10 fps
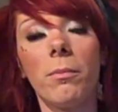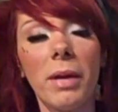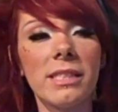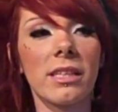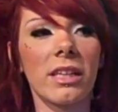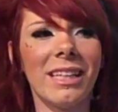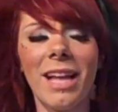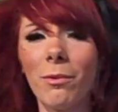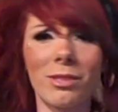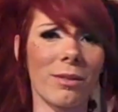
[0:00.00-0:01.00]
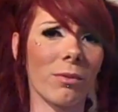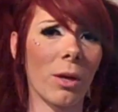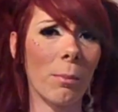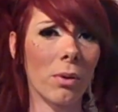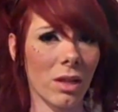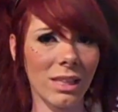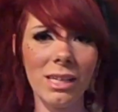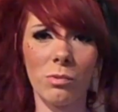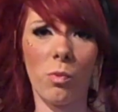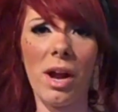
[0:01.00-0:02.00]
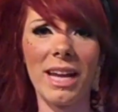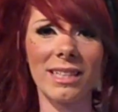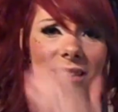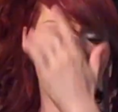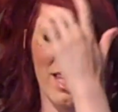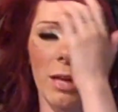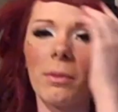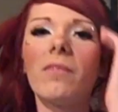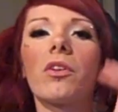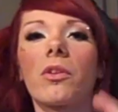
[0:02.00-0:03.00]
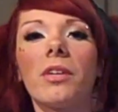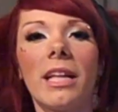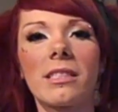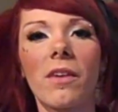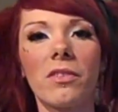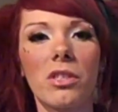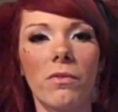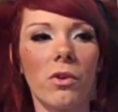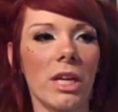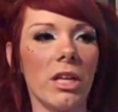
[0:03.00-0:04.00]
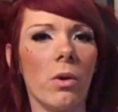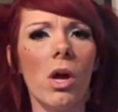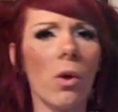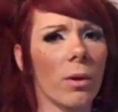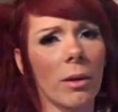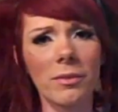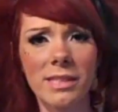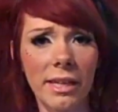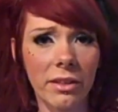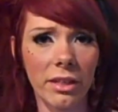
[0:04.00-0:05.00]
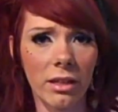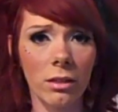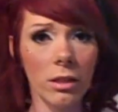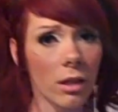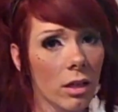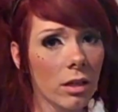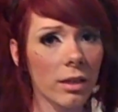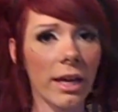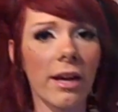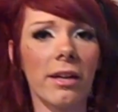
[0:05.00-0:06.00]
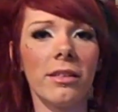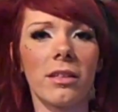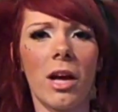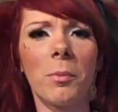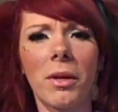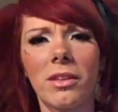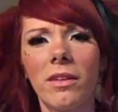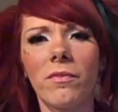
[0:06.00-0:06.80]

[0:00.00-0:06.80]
basically, and that was a complete waste. I can't believe you're throwing that stuff into a volcano. What about recycling? Yeah, help out the